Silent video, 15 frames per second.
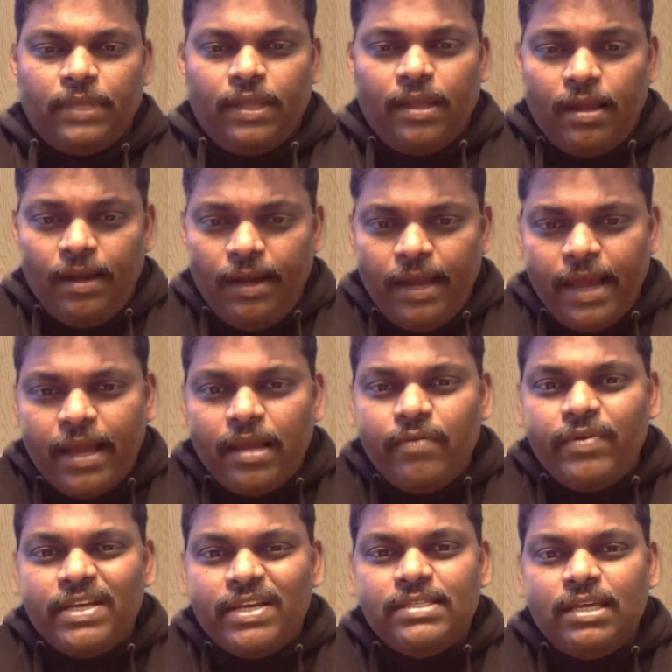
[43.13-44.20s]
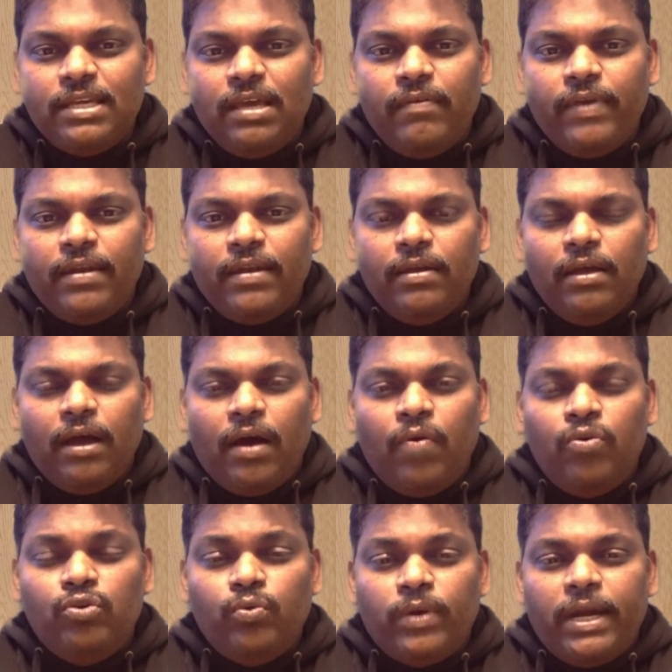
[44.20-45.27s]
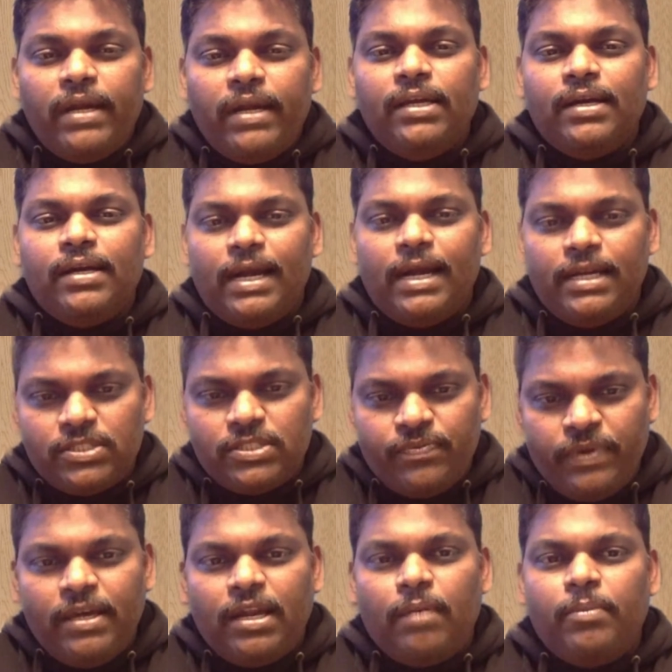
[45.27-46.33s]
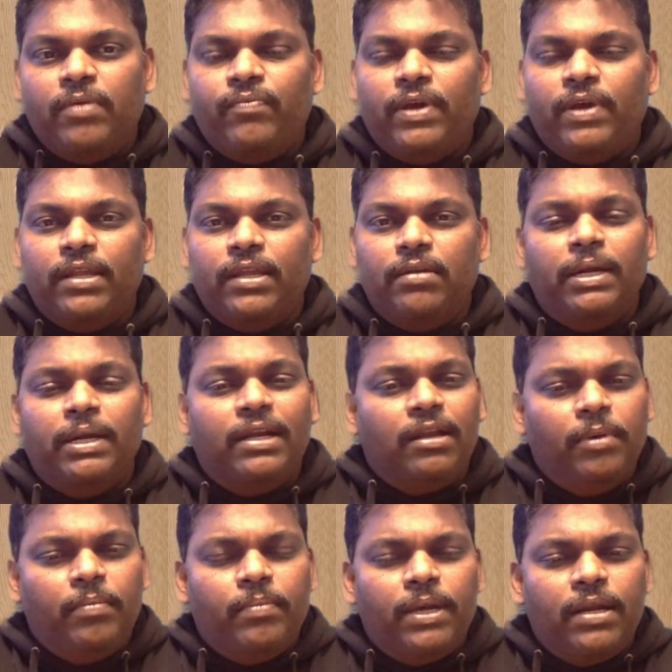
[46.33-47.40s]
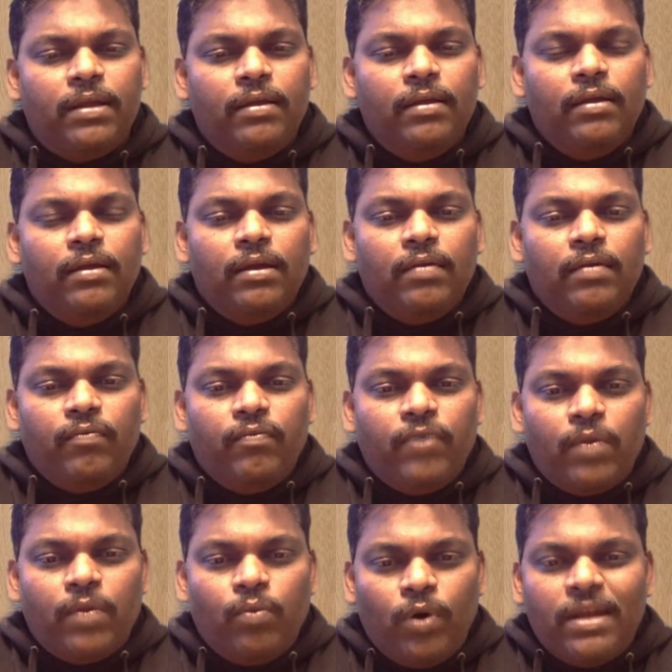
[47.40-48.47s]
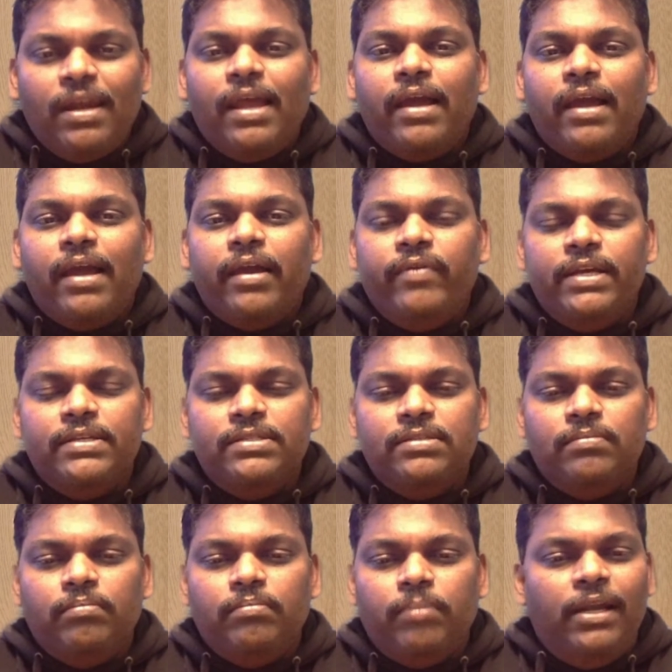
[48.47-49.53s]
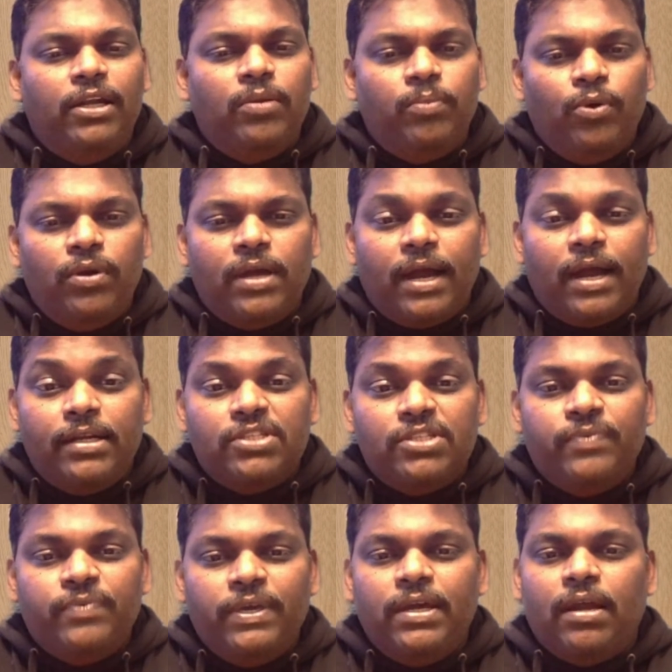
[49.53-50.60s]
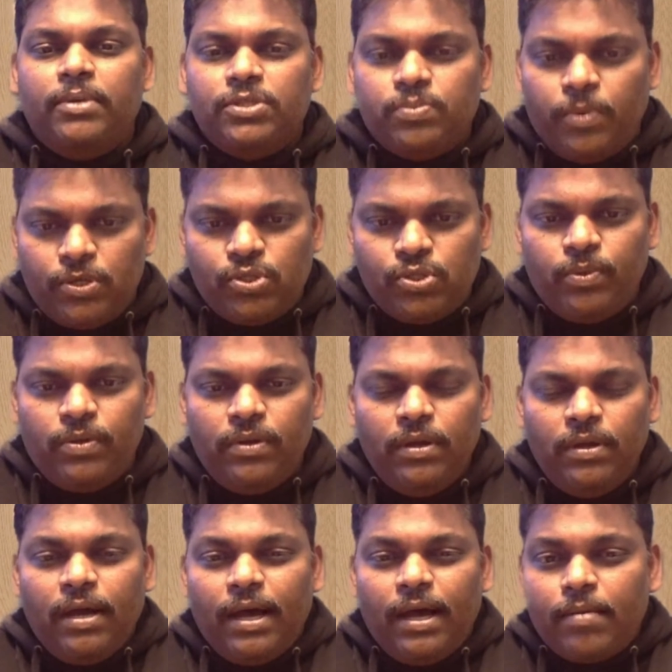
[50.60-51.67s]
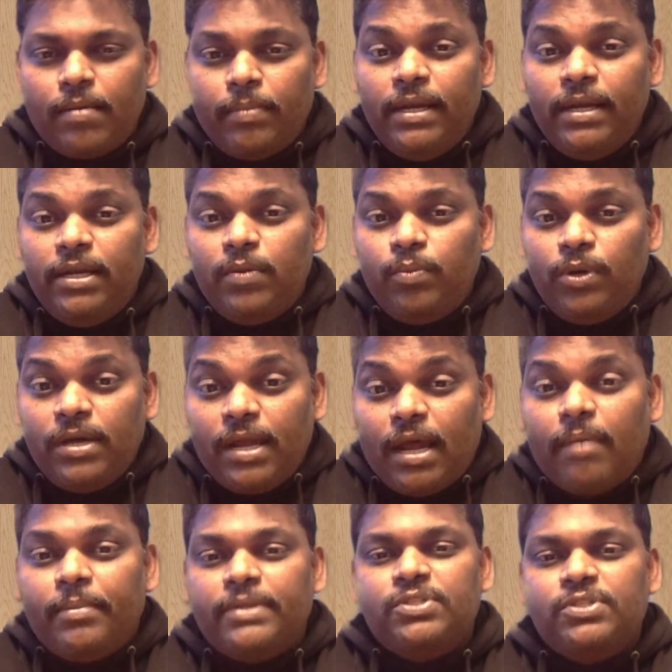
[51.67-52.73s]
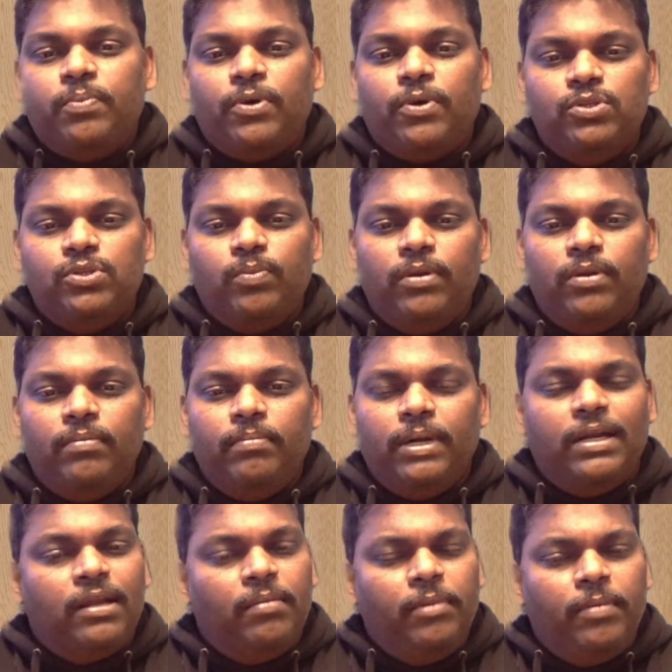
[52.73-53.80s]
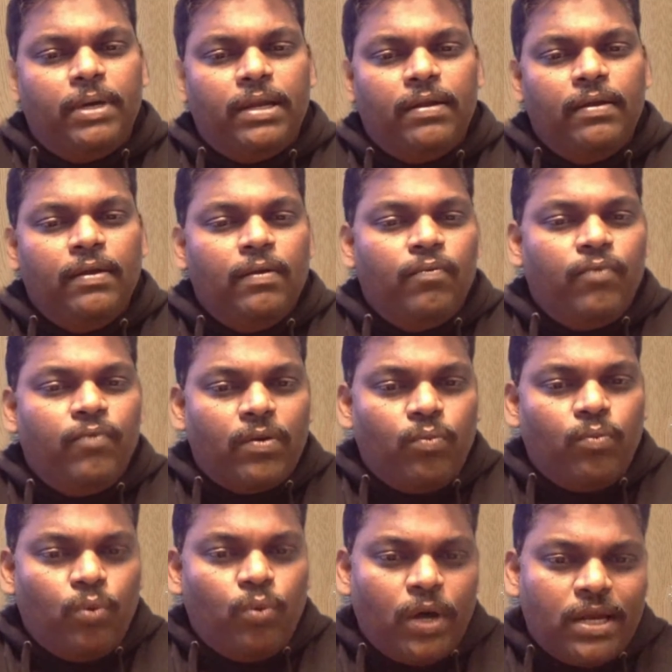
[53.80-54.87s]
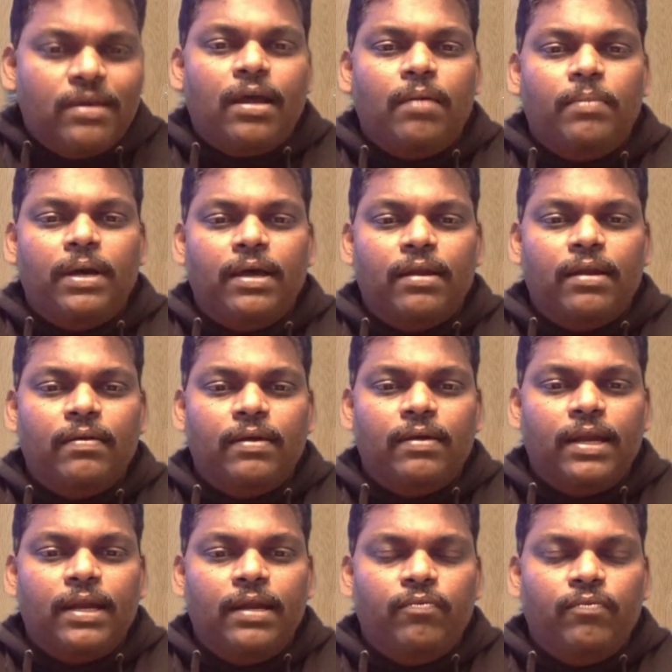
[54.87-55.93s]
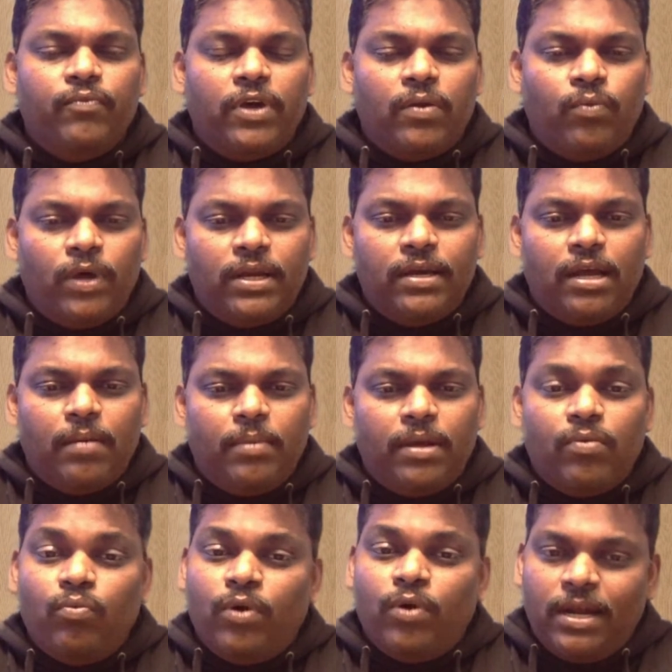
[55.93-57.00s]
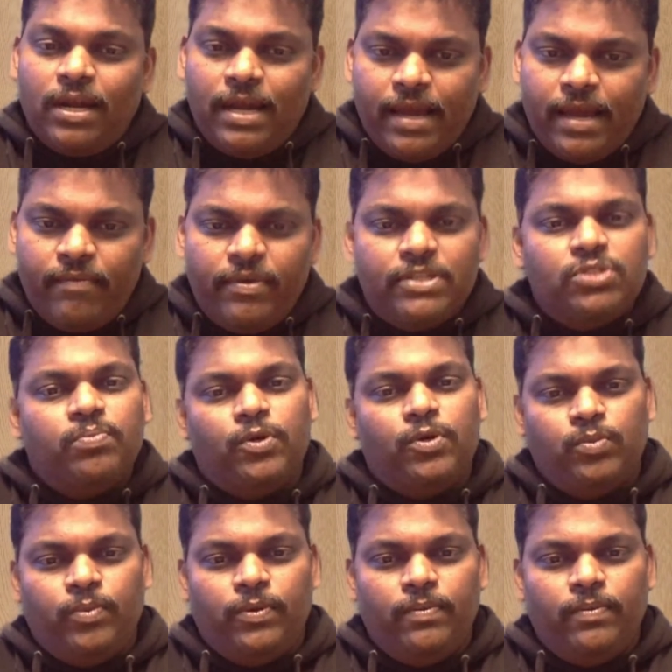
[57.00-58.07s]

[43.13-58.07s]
Language given, how to write the context free grammar for that. But remember, for one language, multiple context free grammars possible, or multiple grammars possible. But remember, for one grammar, right, for one grammar, one language possible.